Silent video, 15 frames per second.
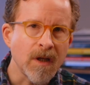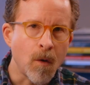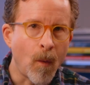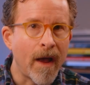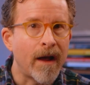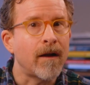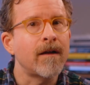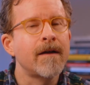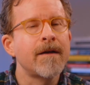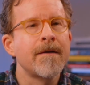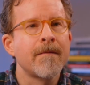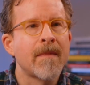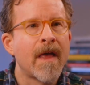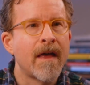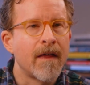Well,
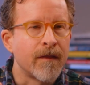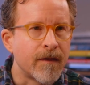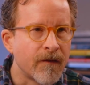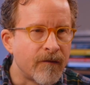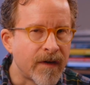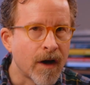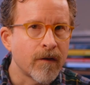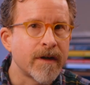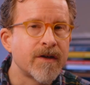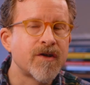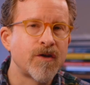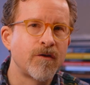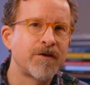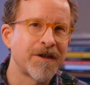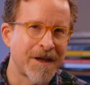the very
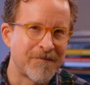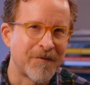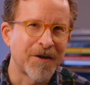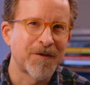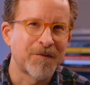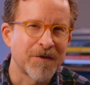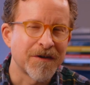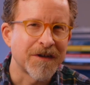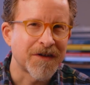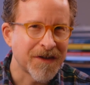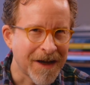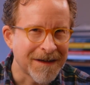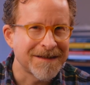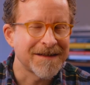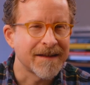sutta in which we're
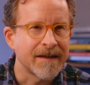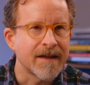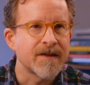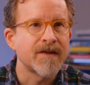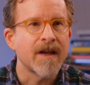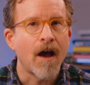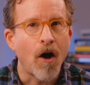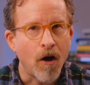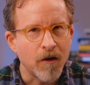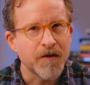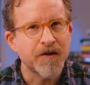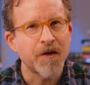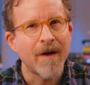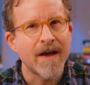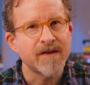discussing this
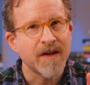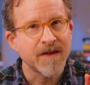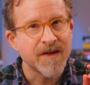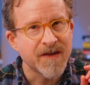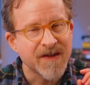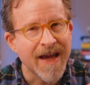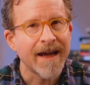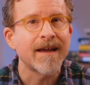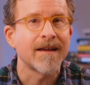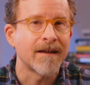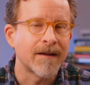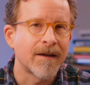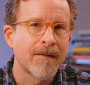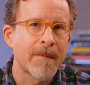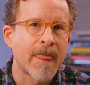also has a
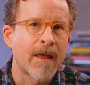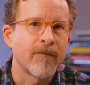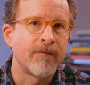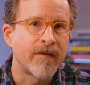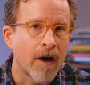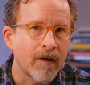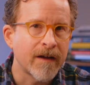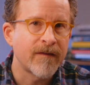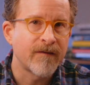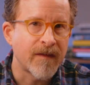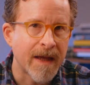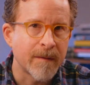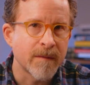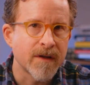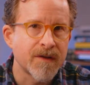second very
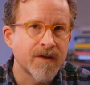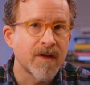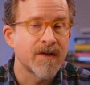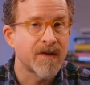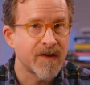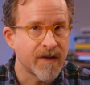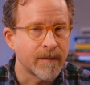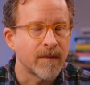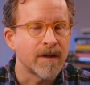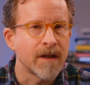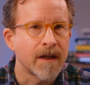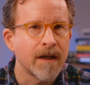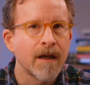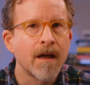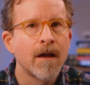famous
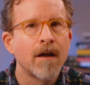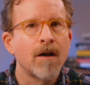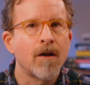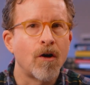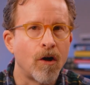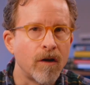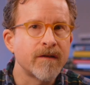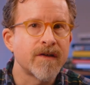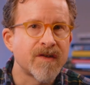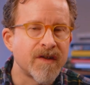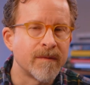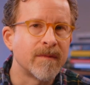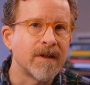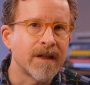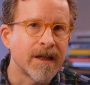simile called the
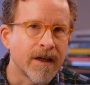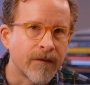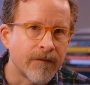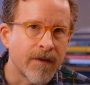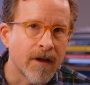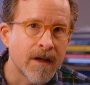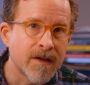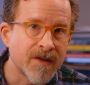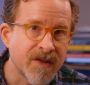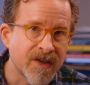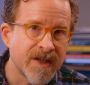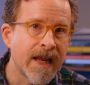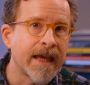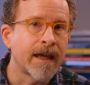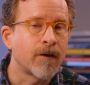simile of the
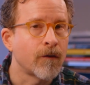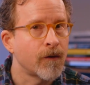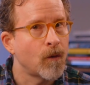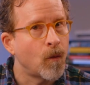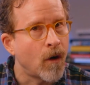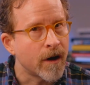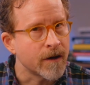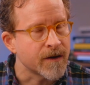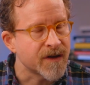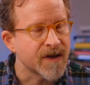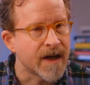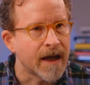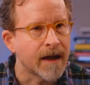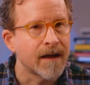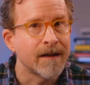snake or the water
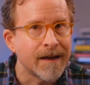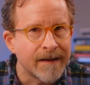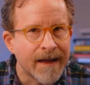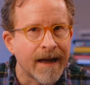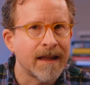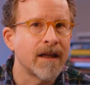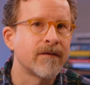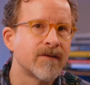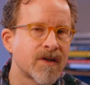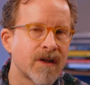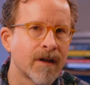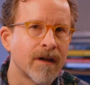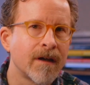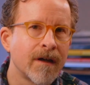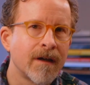snake. Indeed, that gives
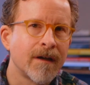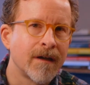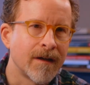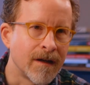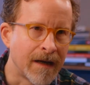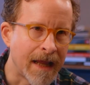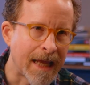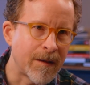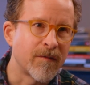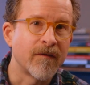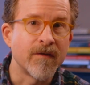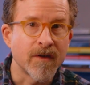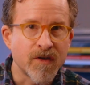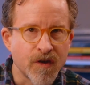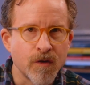the name
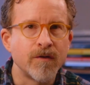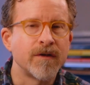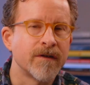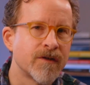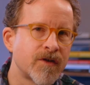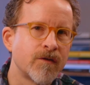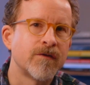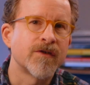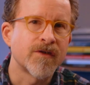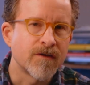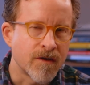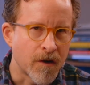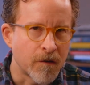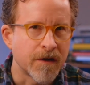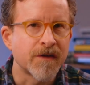of the sutta. The sutta
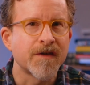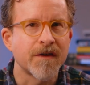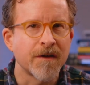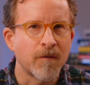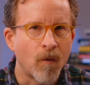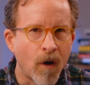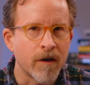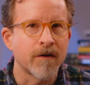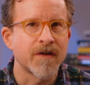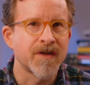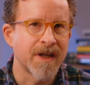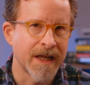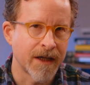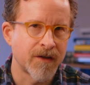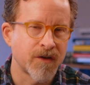is known as the water
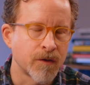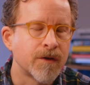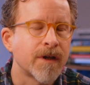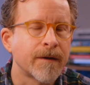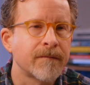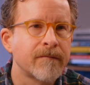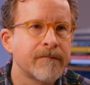snake sutta.